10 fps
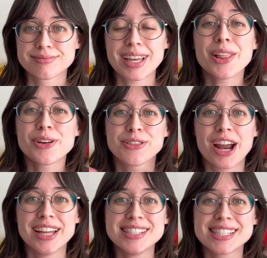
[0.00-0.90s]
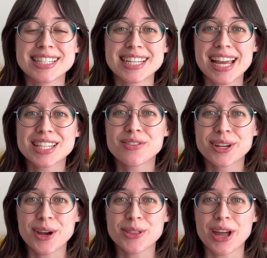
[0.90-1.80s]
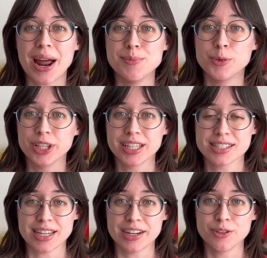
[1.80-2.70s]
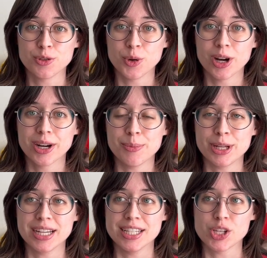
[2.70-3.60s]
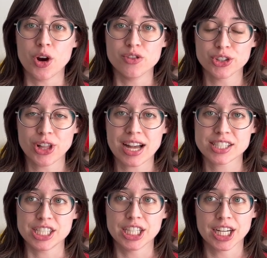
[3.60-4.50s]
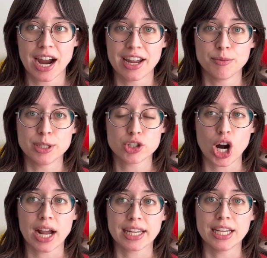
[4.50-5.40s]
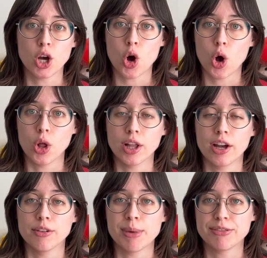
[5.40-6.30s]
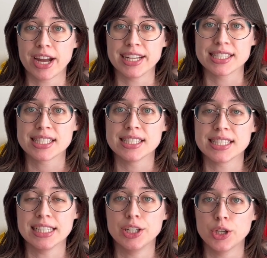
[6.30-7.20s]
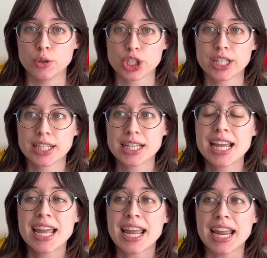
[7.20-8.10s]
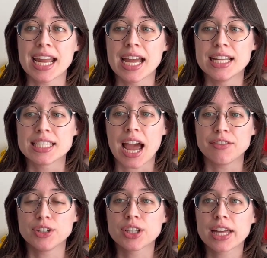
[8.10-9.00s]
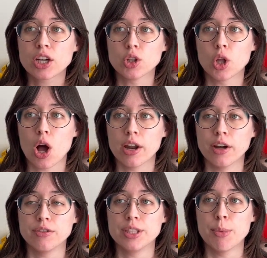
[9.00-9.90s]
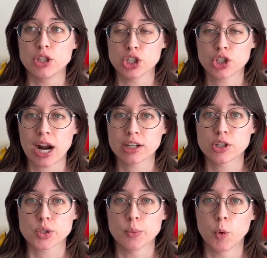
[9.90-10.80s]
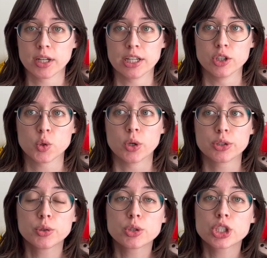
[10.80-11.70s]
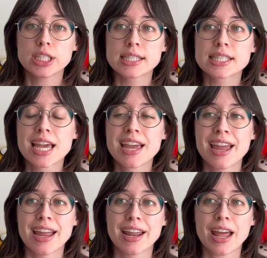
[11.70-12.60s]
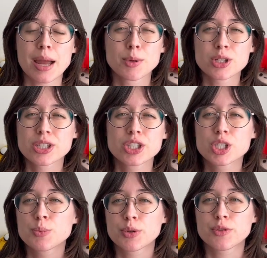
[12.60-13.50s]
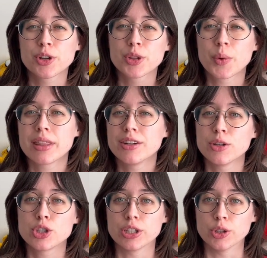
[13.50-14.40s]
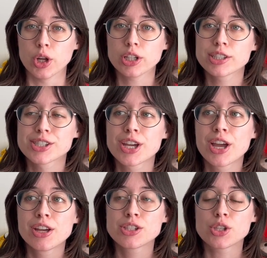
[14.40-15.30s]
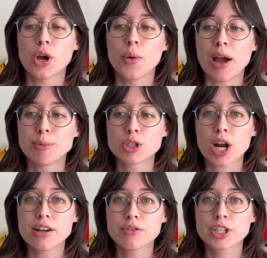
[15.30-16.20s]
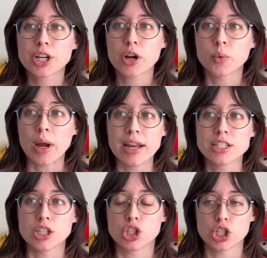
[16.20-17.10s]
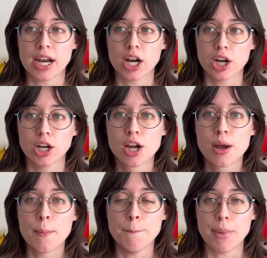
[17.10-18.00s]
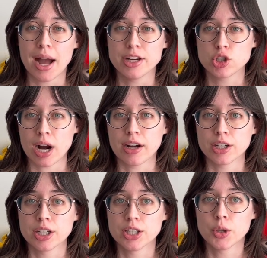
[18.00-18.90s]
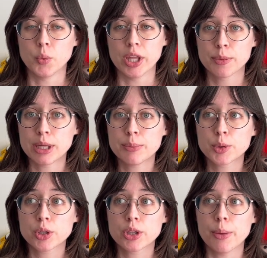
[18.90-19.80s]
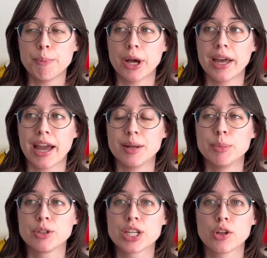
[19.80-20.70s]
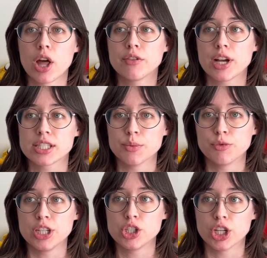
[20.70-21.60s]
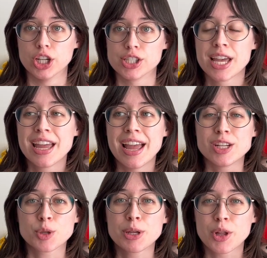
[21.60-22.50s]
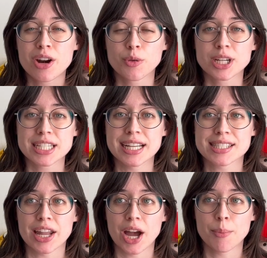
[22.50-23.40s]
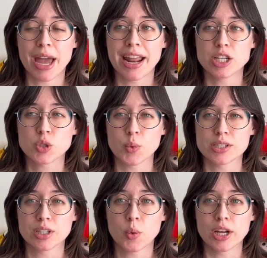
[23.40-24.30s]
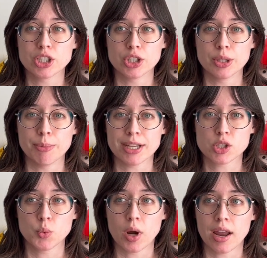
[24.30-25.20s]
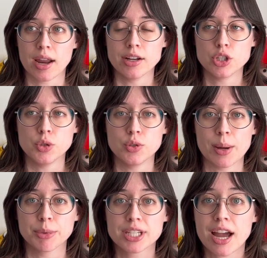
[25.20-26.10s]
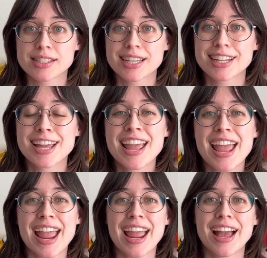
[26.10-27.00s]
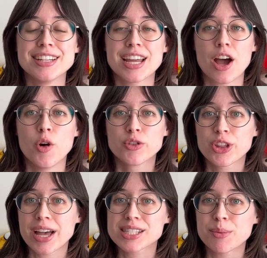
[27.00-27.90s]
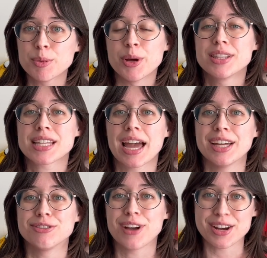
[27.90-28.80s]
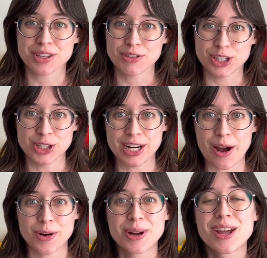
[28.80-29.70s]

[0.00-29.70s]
Hello friends! Today's a video that I'm really excited for because over the last year I have been tracking all of my finances in Notion, and I feel like a lot of the budget trackers are more geared toward Google Sheets, and I personally just prefer the way that Notion looks. So I've been trying to figure out a way to share my tracker with people, but I had built in a lot of custom features. It took me a lot of work to get set up, and I just wasn't quite sure the best way to templatize it. And over the last couple months, I have finally figured it out.